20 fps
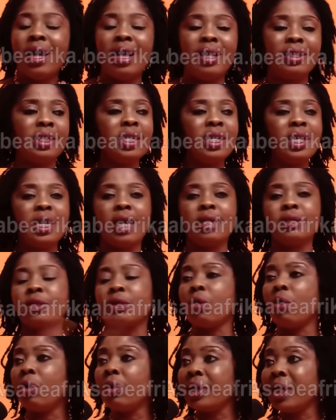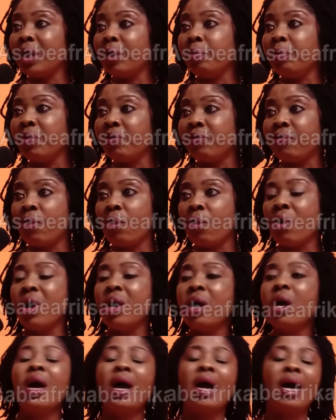I think he has called him before,
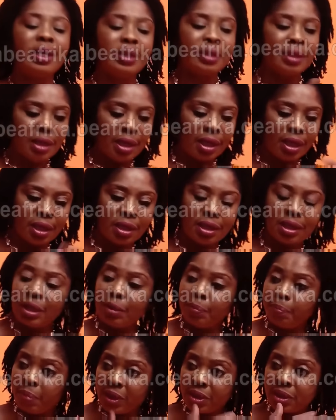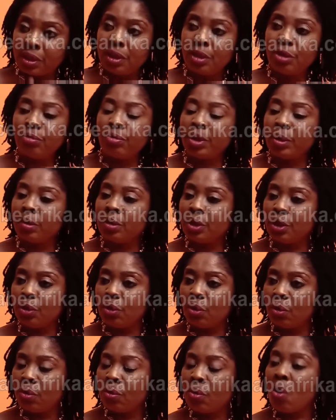and the person,
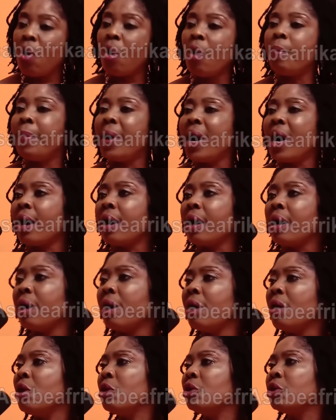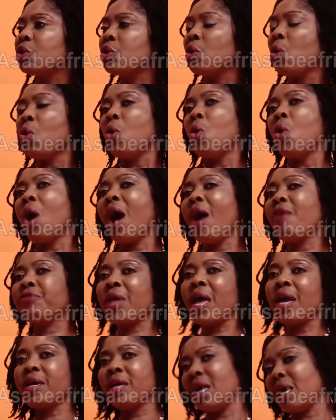called back. So
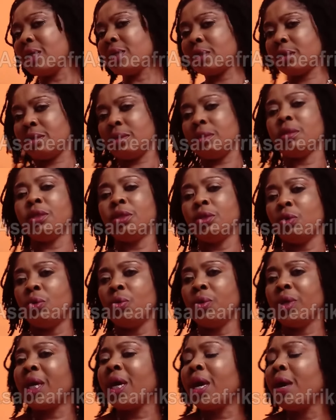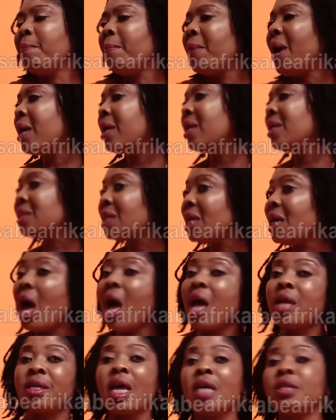after he has, he came back, he
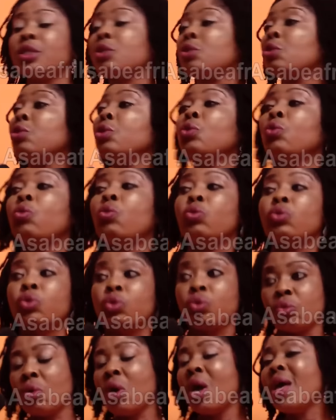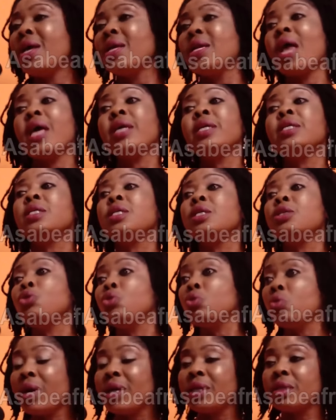said, that's Sonny Okosun that is in
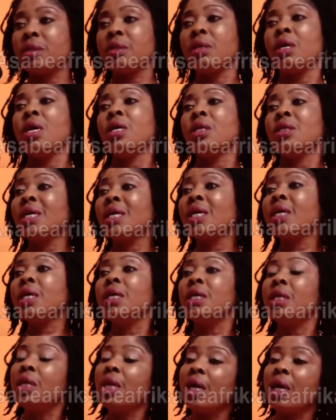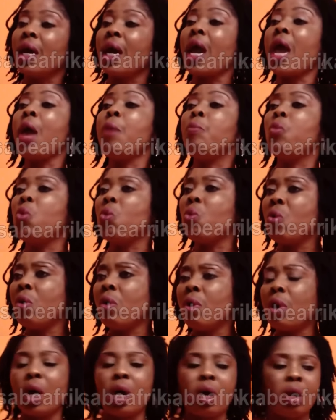U.S. taking chemo.
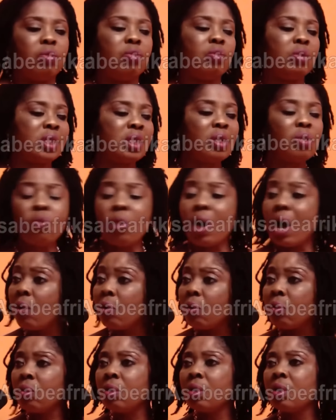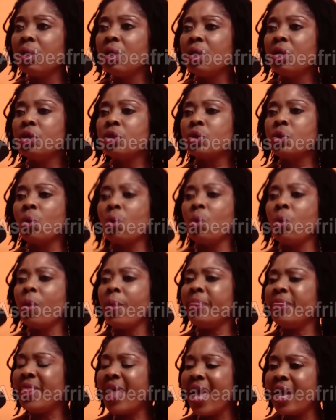We say, wow.
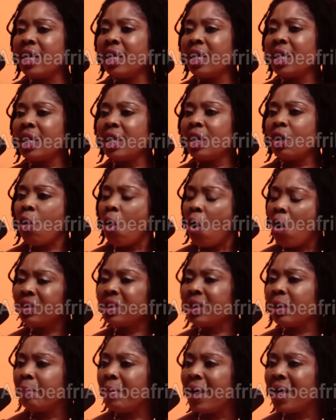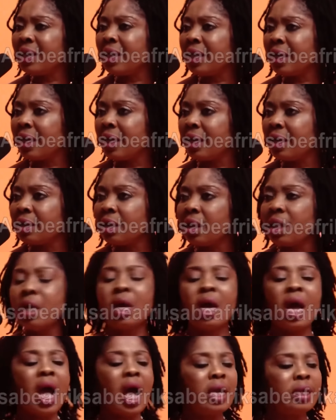So then he called the man again,
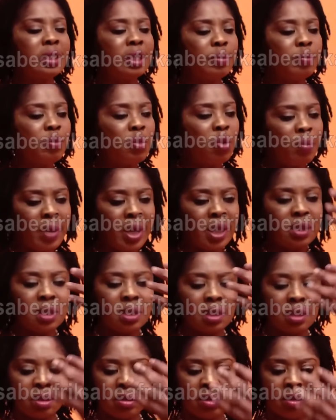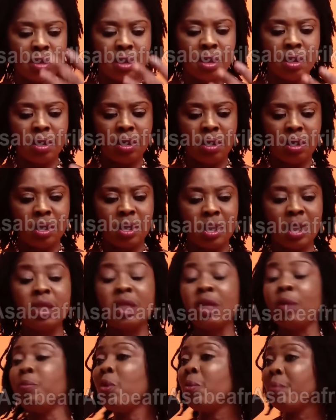and the moment
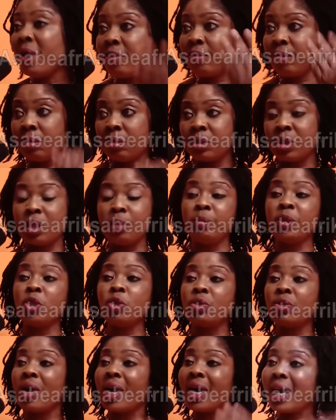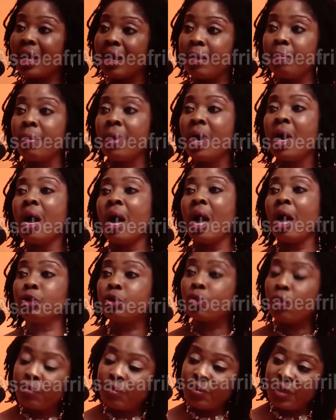T.B. Joshua came
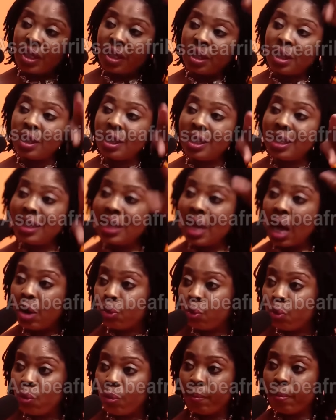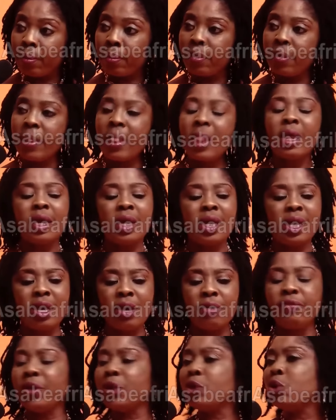out of the inner room, he
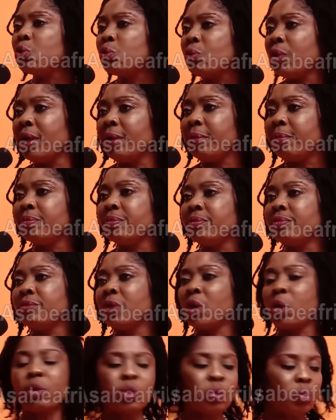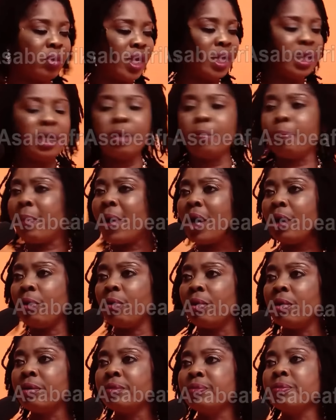gave it to him because we're in the
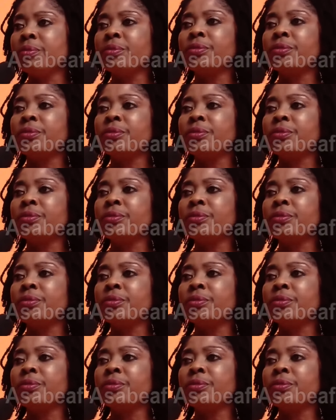parlor.